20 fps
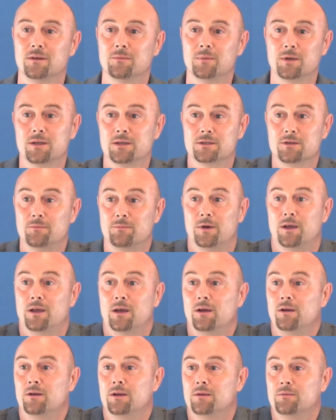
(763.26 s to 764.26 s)
because on my
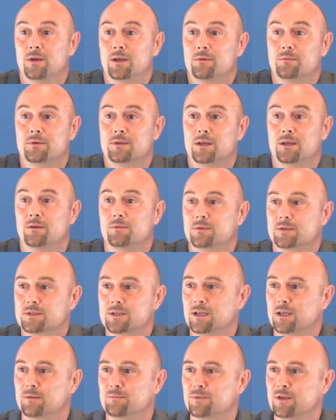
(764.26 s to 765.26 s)
own, it, it, it
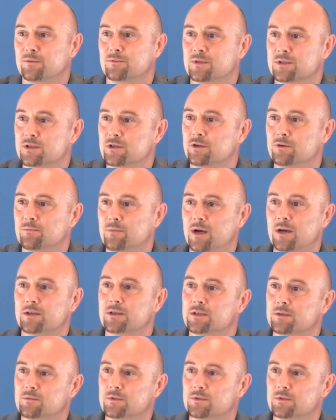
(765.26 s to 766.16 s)
seemed it was too much,